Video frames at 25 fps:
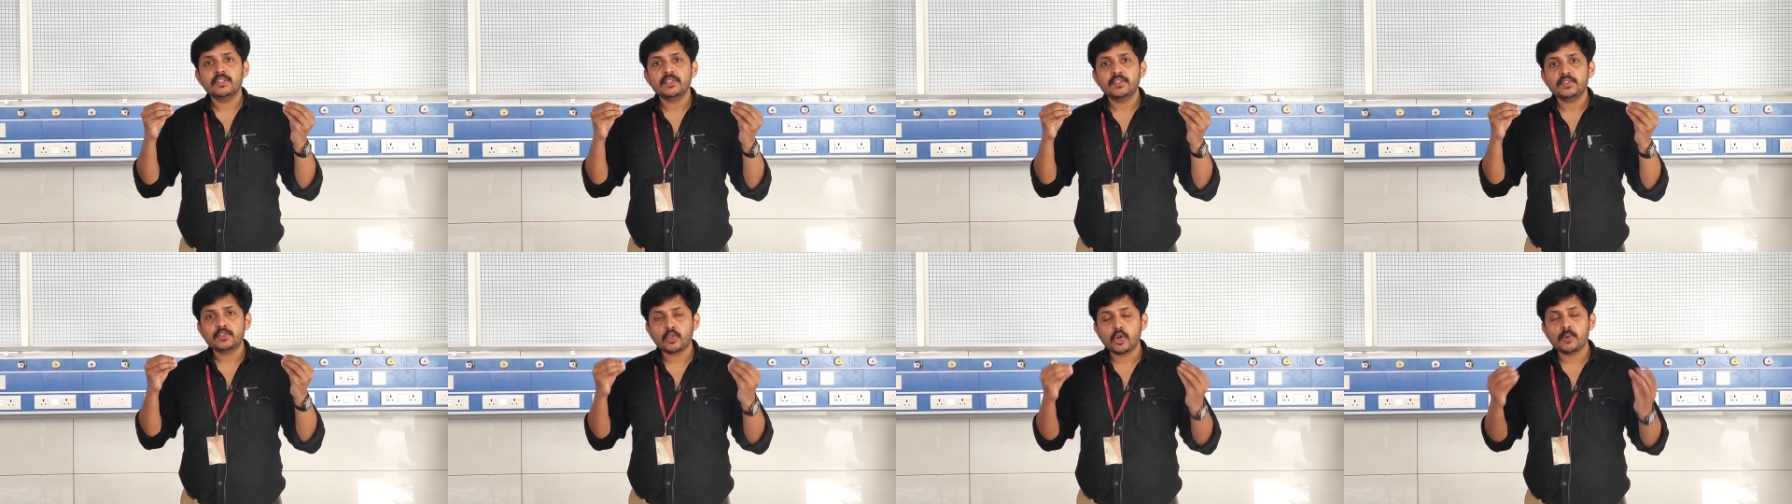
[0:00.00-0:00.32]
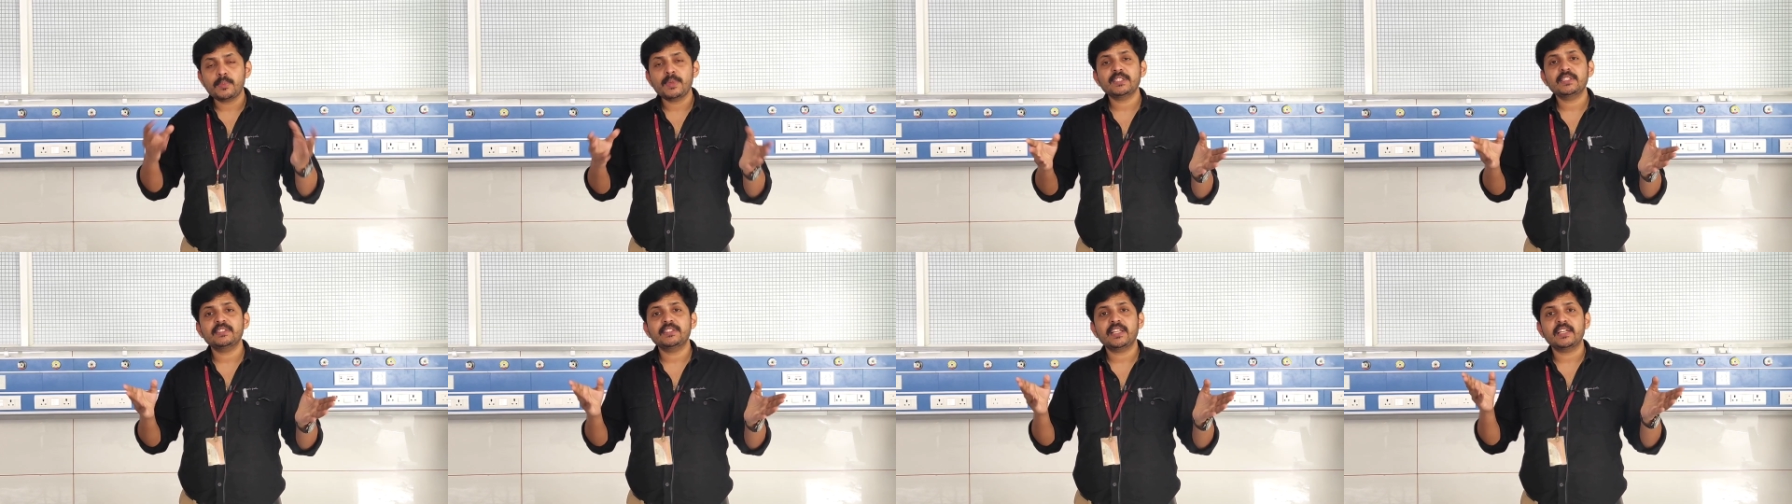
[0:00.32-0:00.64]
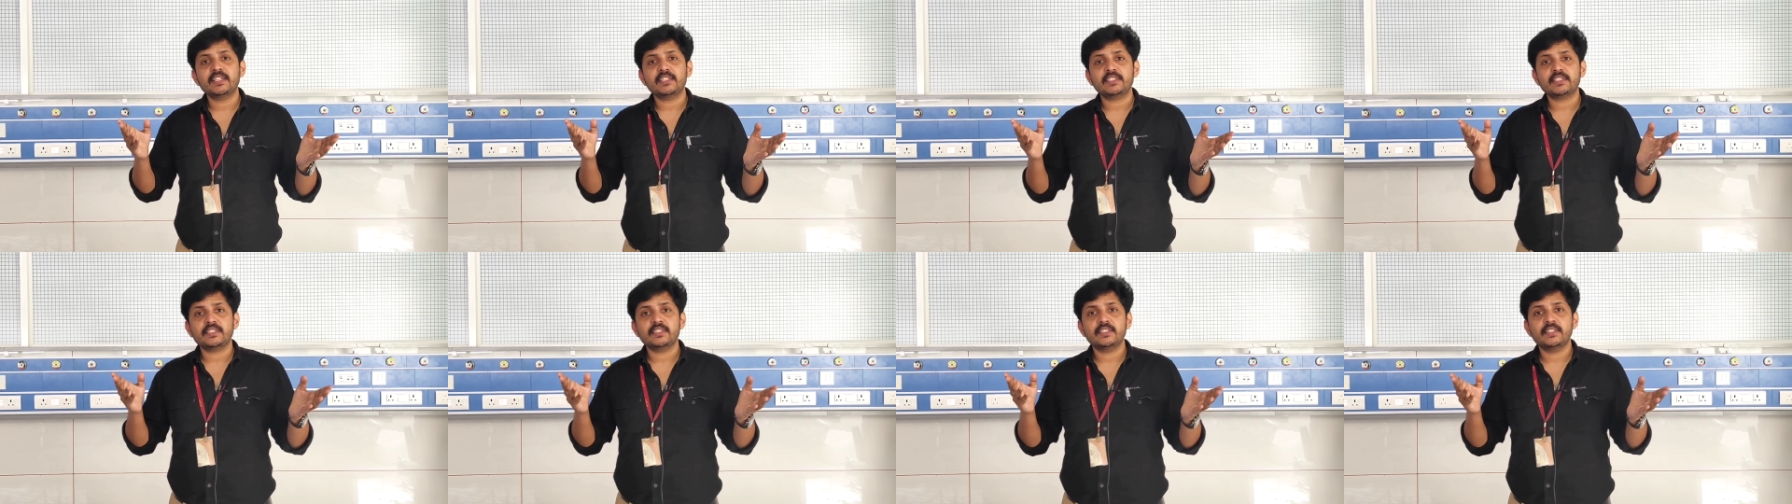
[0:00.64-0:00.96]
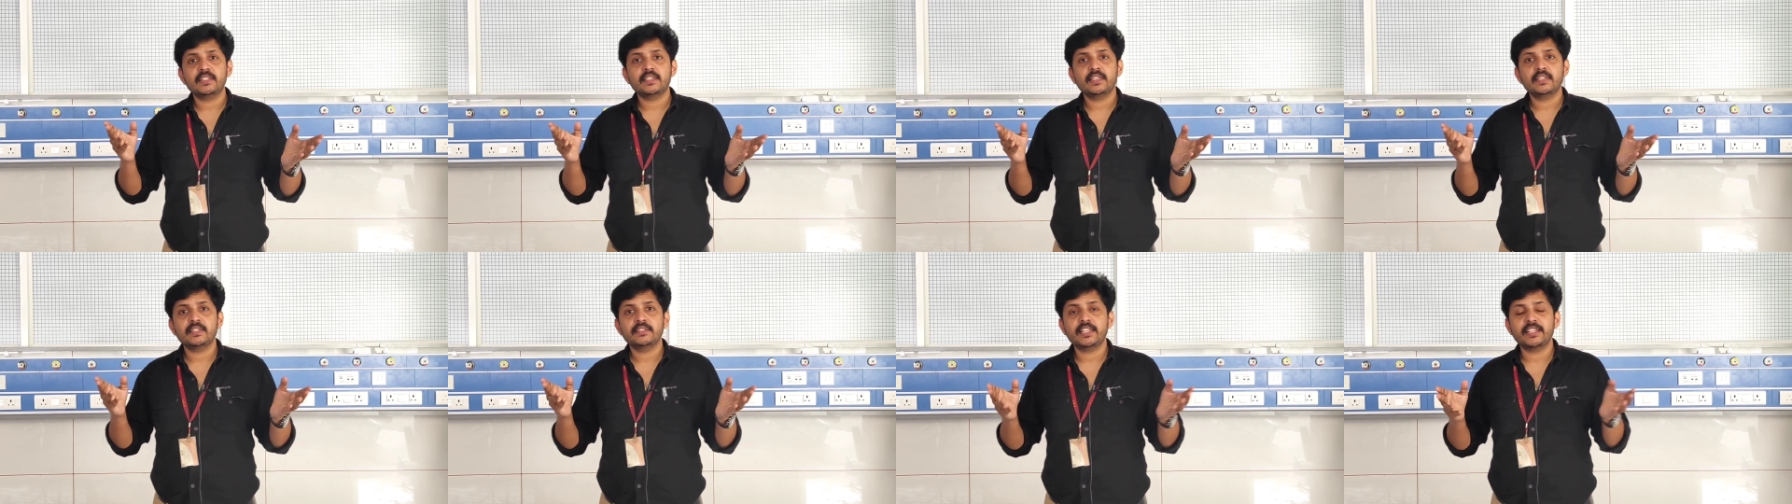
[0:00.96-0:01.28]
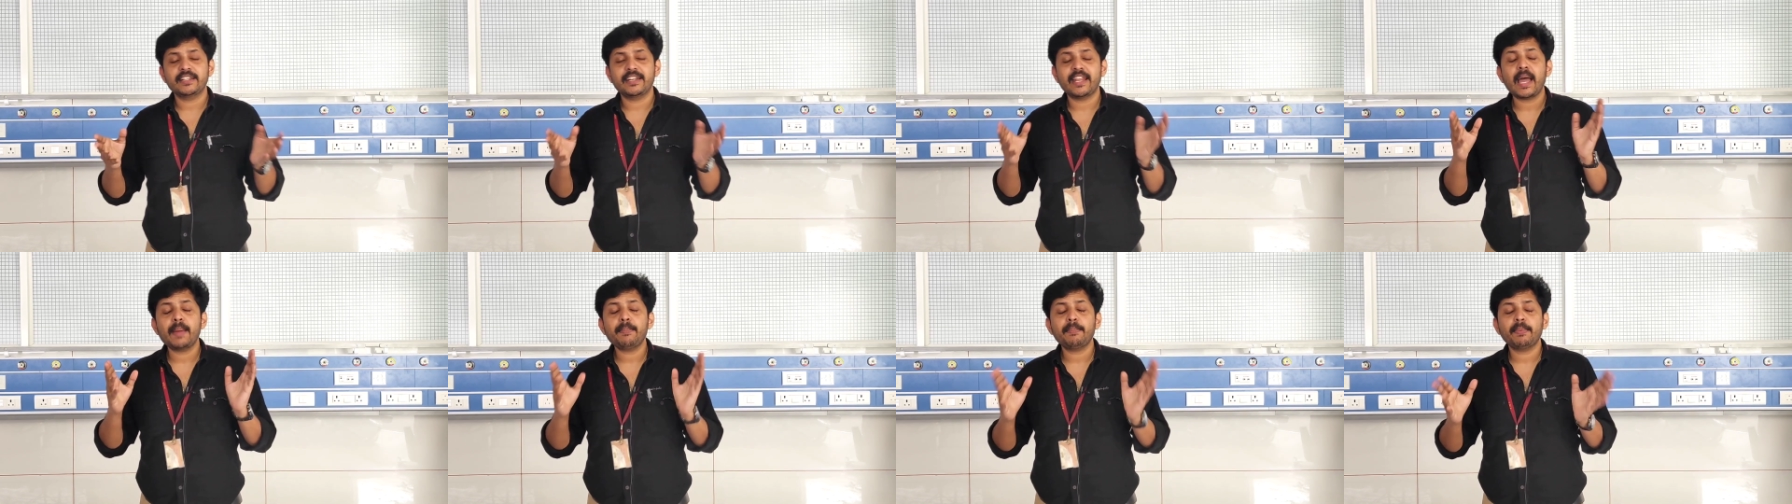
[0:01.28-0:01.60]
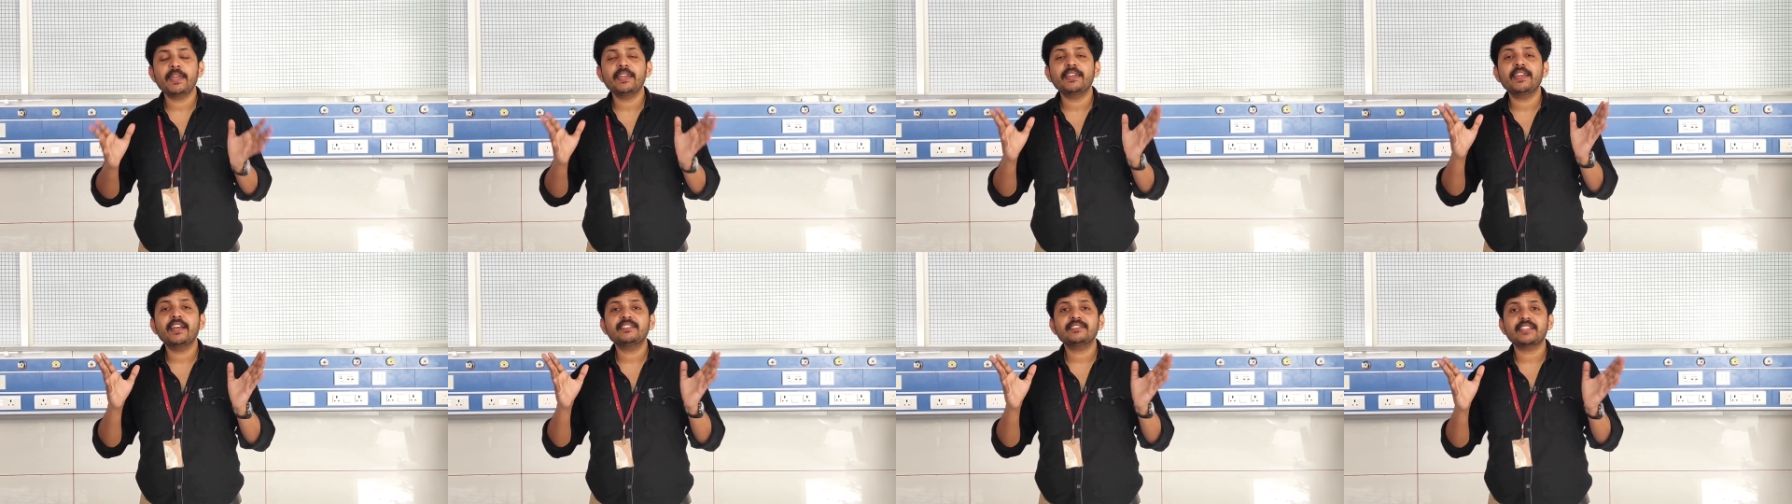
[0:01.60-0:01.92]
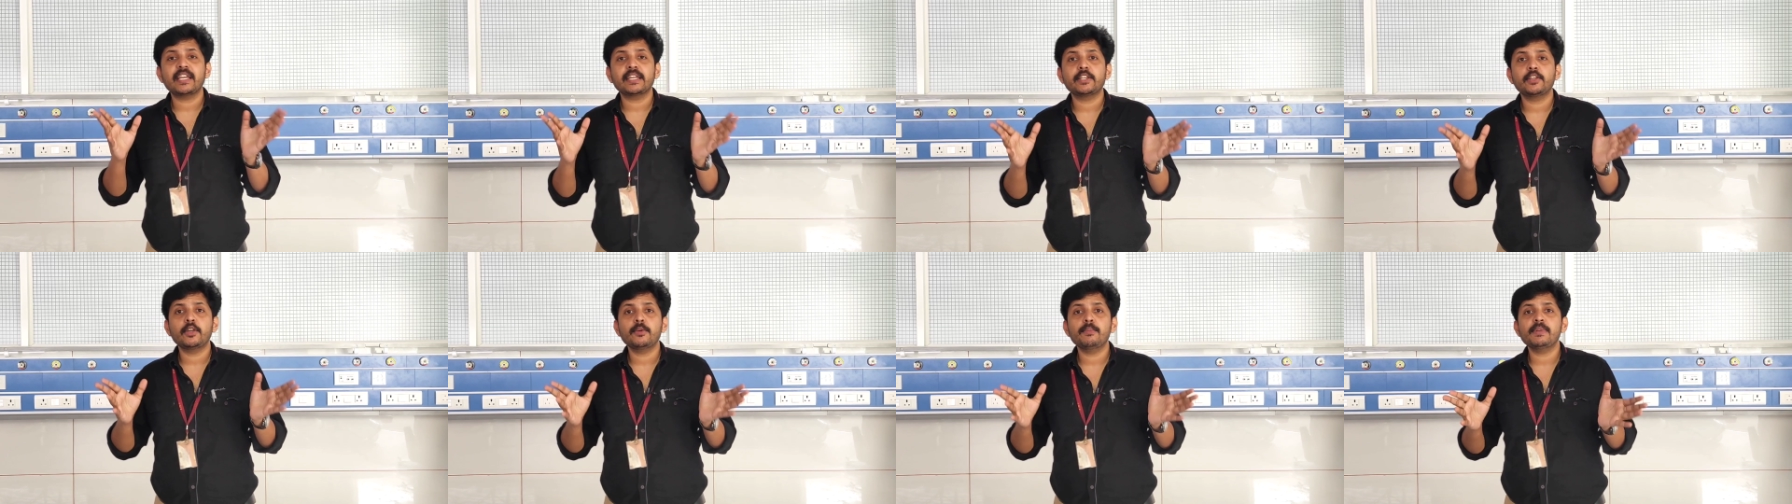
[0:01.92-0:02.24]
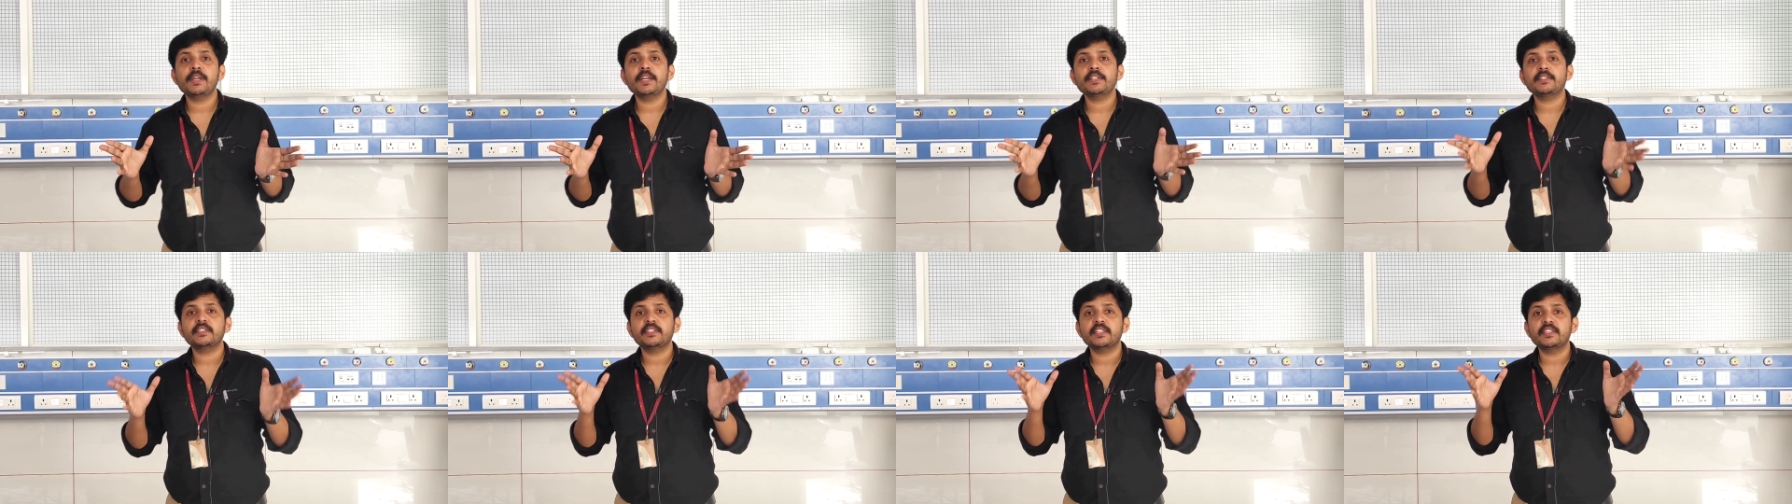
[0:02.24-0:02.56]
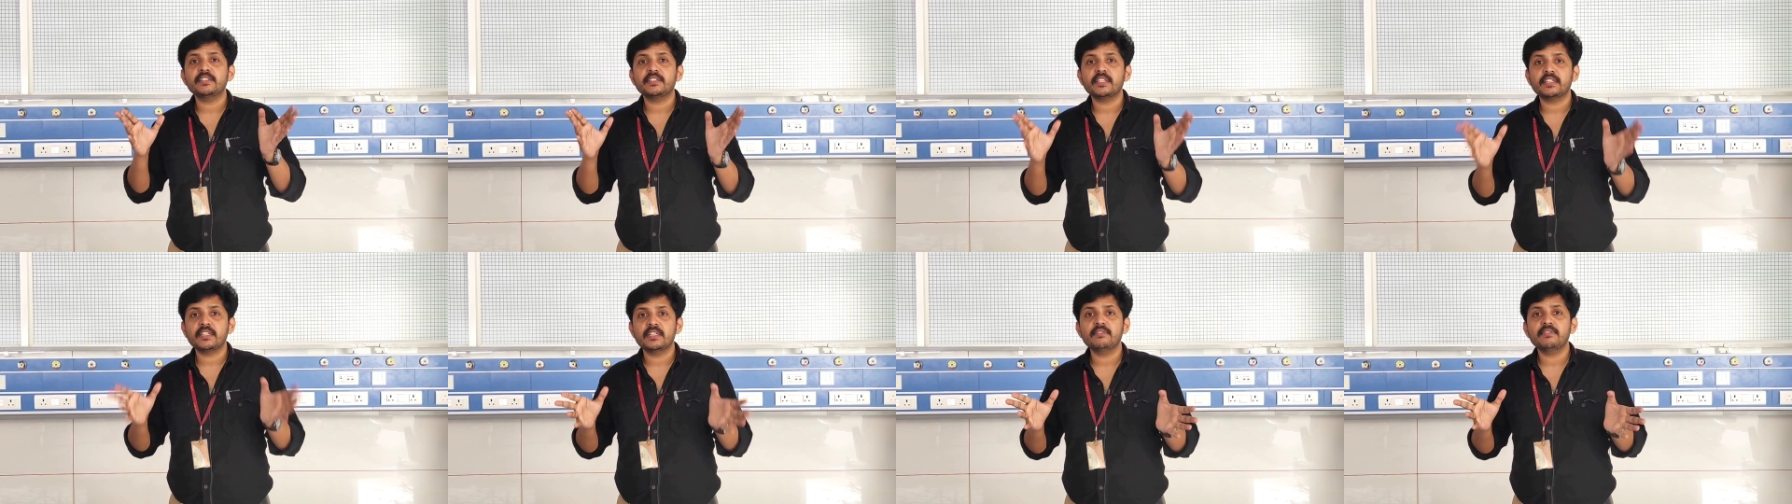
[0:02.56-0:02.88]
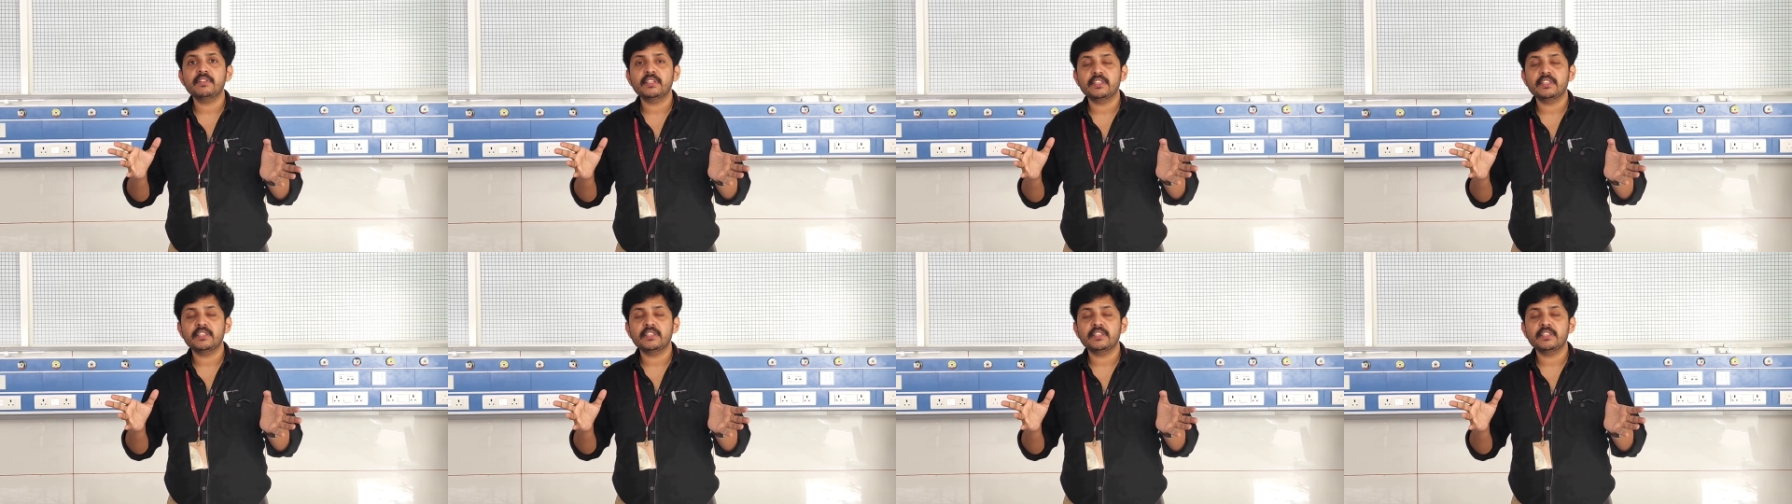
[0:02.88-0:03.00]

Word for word: so much that the napkin gets accumulated in the,